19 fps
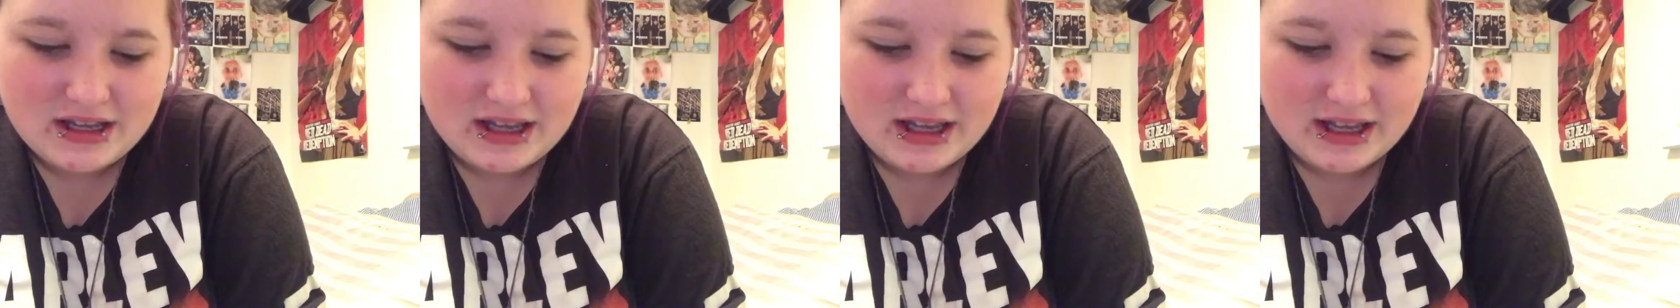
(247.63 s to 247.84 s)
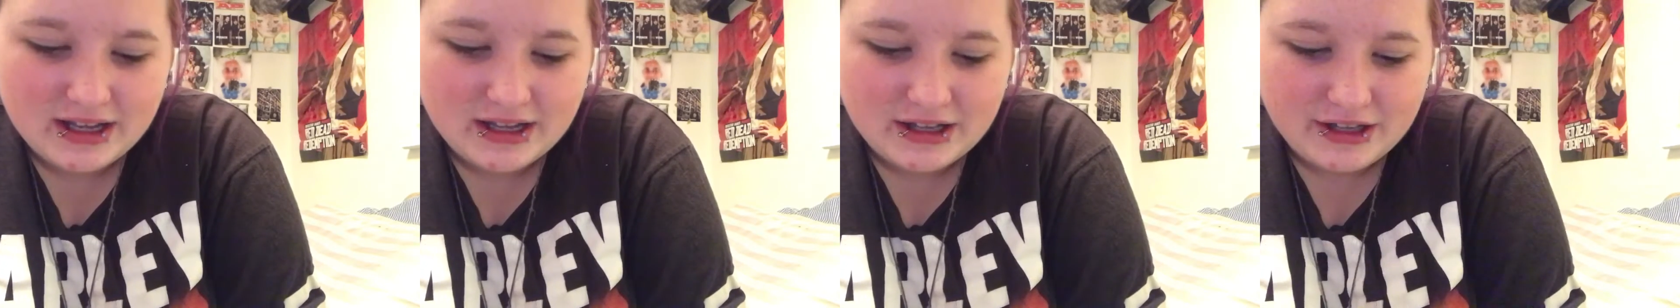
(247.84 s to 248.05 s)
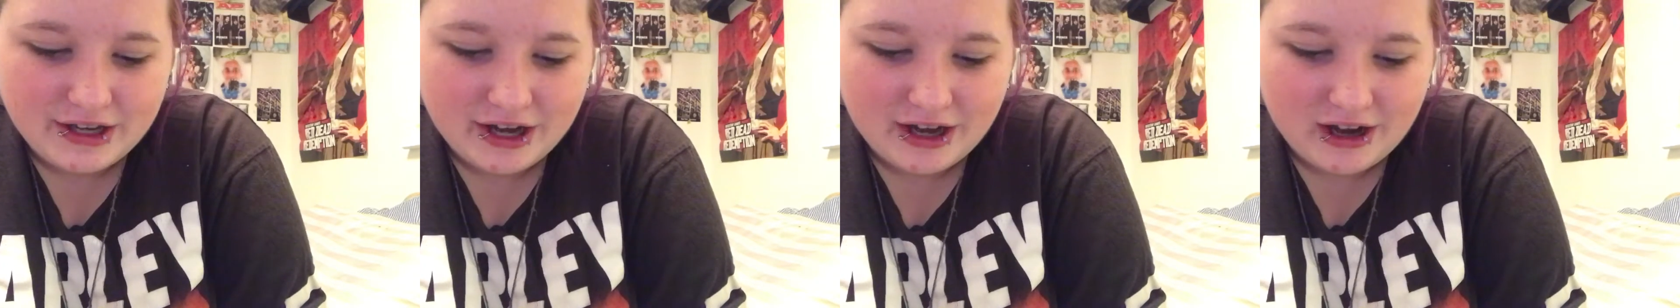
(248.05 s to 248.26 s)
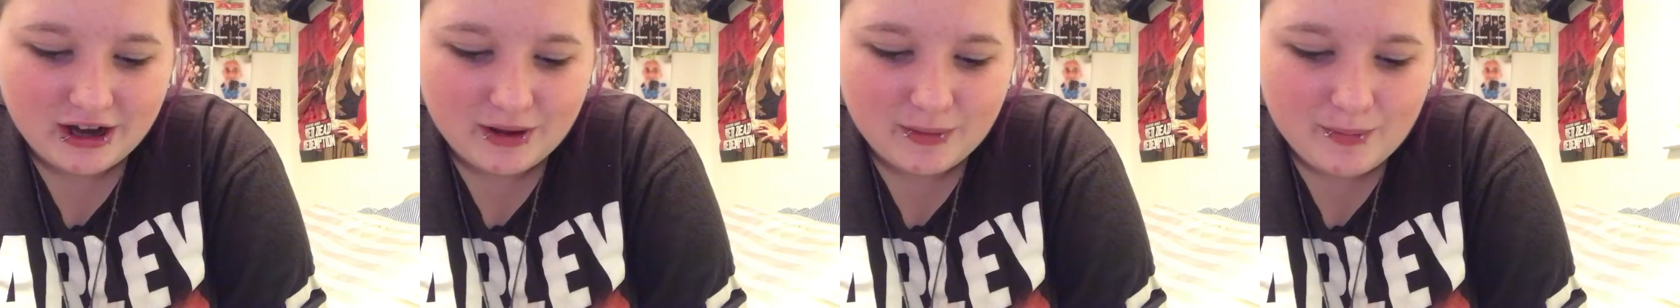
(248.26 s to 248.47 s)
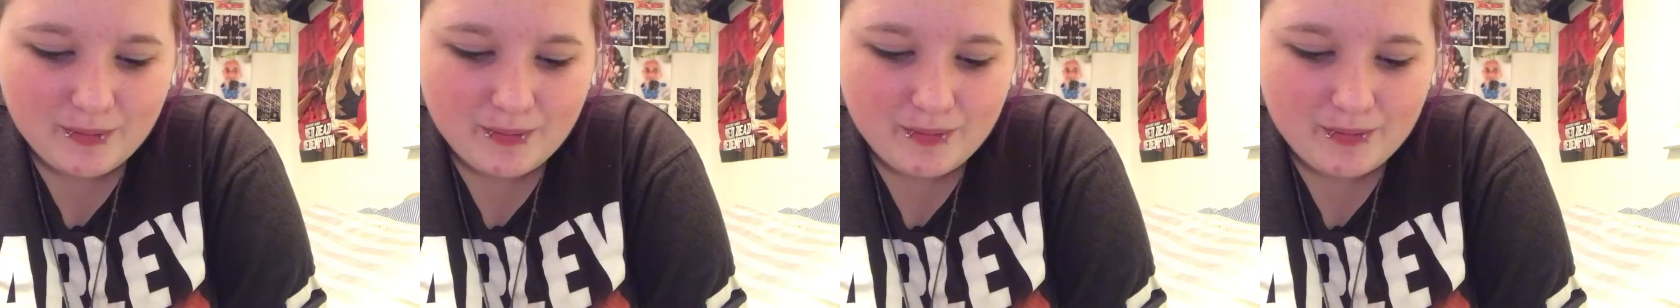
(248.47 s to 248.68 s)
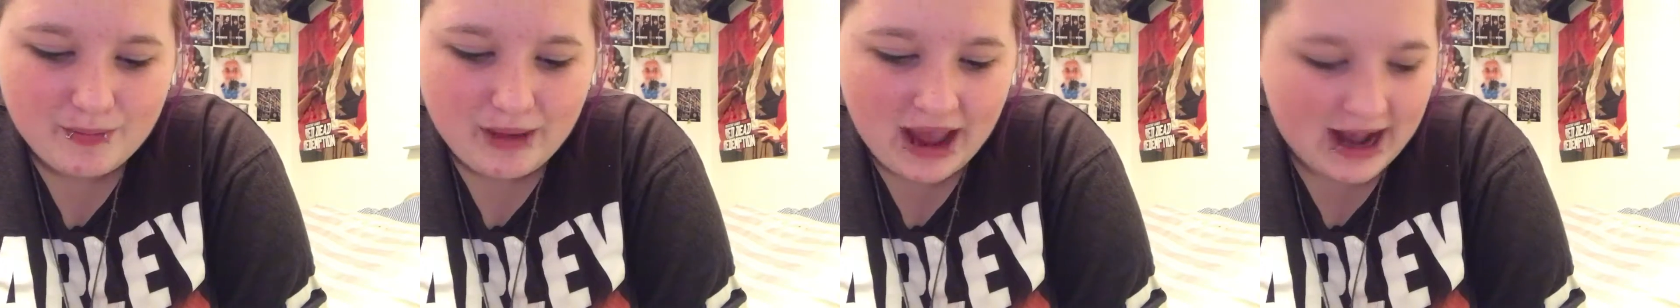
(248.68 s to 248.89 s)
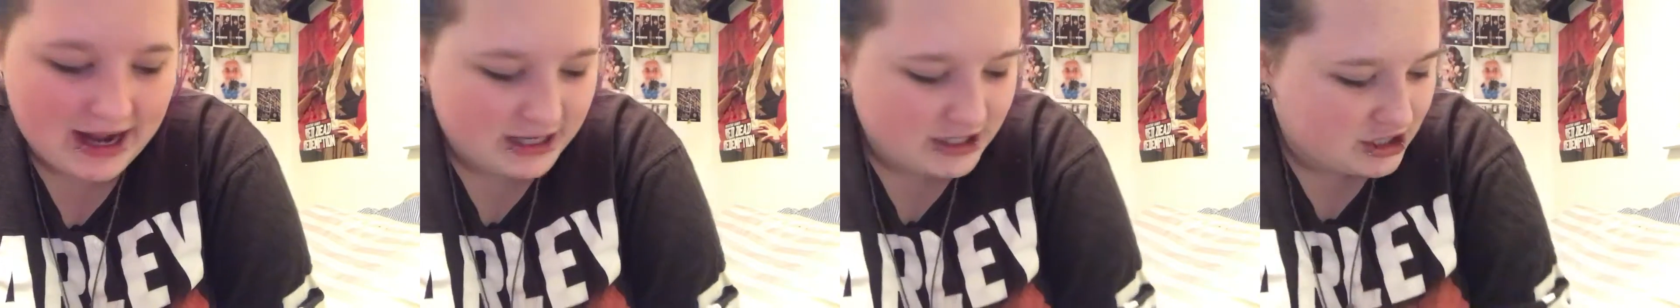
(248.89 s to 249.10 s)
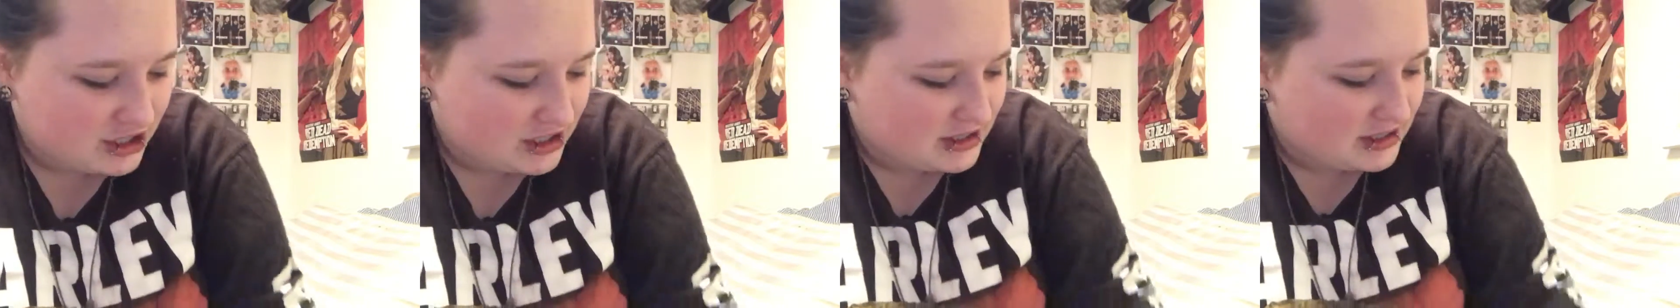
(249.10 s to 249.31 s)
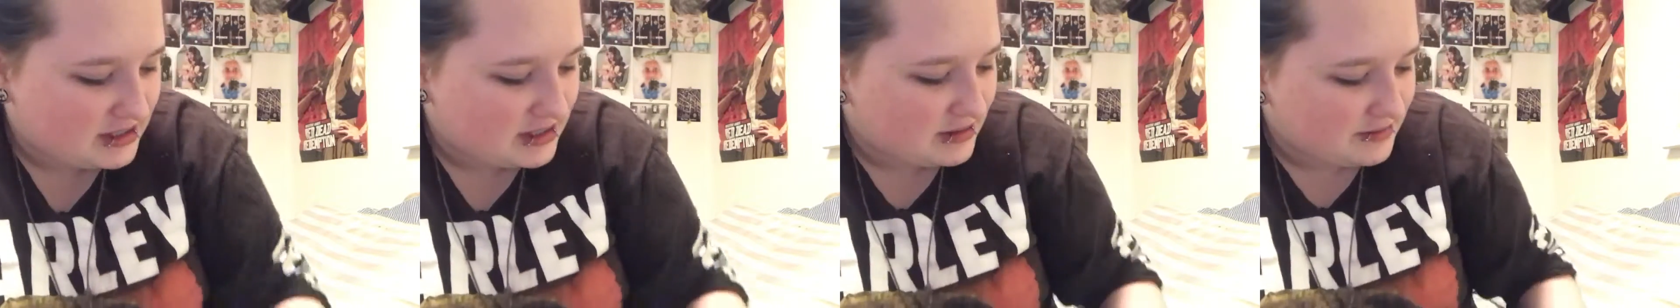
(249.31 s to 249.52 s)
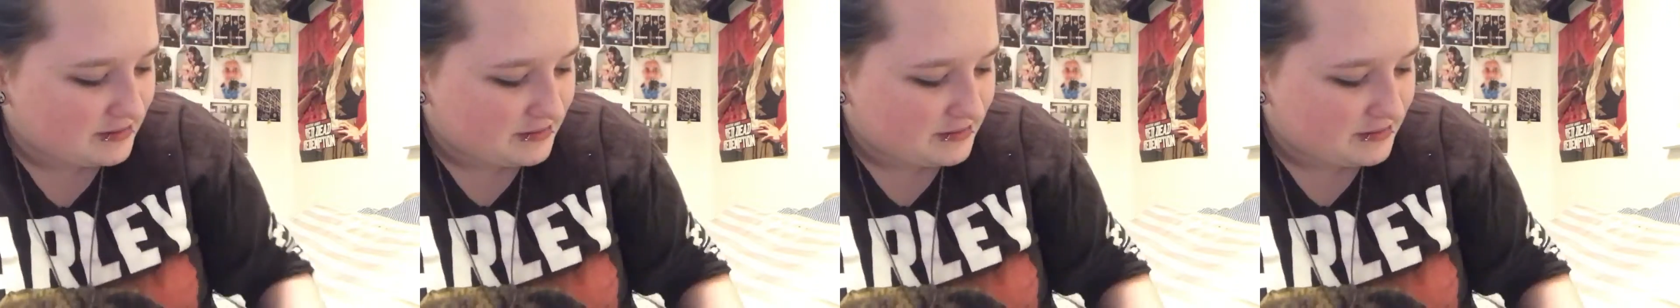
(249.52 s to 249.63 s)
in your packages.